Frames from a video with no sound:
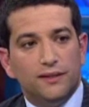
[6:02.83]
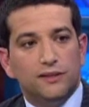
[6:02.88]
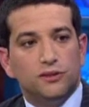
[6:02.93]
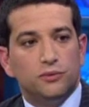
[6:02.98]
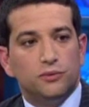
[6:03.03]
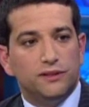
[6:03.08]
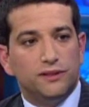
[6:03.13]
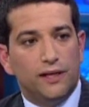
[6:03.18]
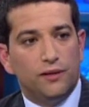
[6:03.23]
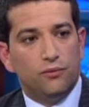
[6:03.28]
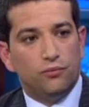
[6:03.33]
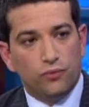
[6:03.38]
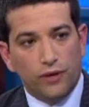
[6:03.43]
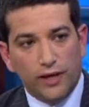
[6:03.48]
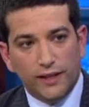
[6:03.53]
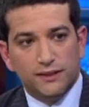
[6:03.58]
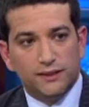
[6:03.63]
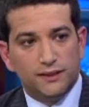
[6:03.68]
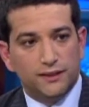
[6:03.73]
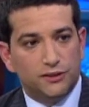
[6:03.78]
that this was a
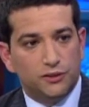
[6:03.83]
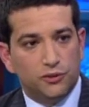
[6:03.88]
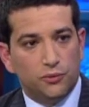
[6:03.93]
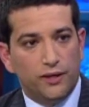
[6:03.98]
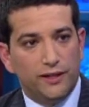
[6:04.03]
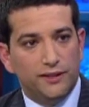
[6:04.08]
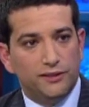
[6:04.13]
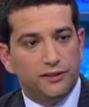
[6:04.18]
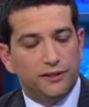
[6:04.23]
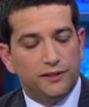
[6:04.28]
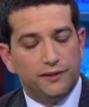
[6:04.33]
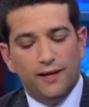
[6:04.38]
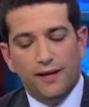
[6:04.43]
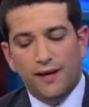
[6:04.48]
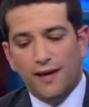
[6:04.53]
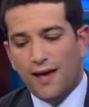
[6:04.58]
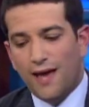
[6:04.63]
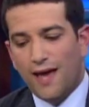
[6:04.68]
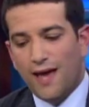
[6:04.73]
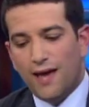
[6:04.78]
race situation,
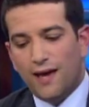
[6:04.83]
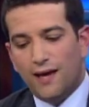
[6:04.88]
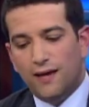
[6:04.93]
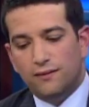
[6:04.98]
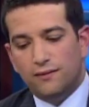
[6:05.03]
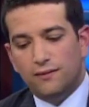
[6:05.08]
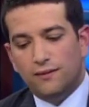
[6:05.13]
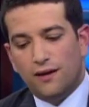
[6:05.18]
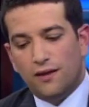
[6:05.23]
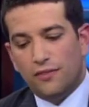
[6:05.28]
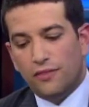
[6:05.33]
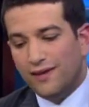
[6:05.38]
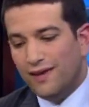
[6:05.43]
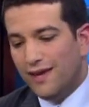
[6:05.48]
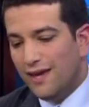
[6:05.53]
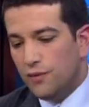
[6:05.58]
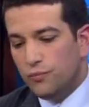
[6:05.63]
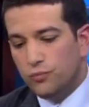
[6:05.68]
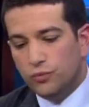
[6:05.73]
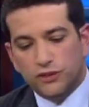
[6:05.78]
and the
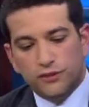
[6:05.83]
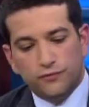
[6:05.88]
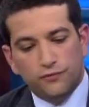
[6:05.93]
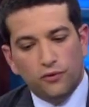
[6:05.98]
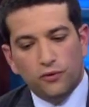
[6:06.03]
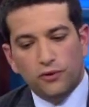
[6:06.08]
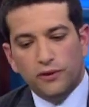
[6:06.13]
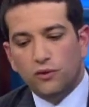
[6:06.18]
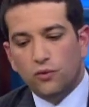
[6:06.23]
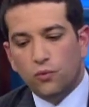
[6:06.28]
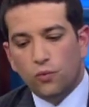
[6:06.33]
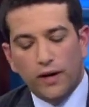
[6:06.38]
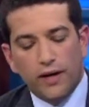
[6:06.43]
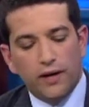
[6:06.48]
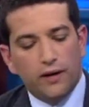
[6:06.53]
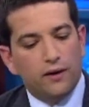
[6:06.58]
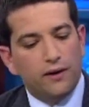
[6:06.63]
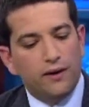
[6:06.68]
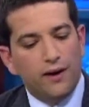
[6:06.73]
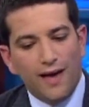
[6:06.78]
camp was fully
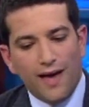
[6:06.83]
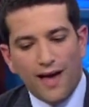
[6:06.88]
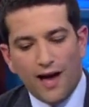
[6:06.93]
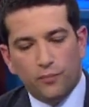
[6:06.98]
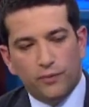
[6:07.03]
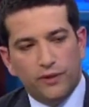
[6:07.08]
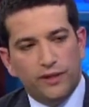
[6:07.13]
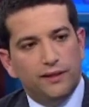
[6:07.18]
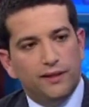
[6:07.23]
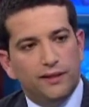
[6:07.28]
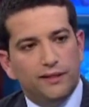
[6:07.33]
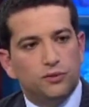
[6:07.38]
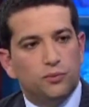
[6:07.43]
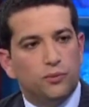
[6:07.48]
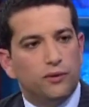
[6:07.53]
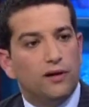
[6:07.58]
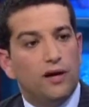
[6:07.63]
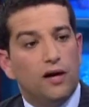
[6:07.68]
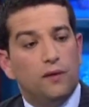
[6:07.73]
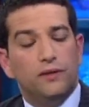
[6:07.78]
aware how many
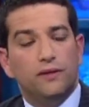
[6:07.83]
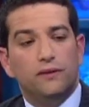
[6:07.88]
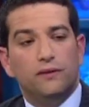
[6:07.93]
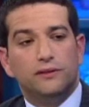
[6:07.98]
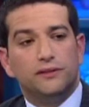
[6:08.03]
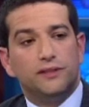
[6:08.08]
kids were coming.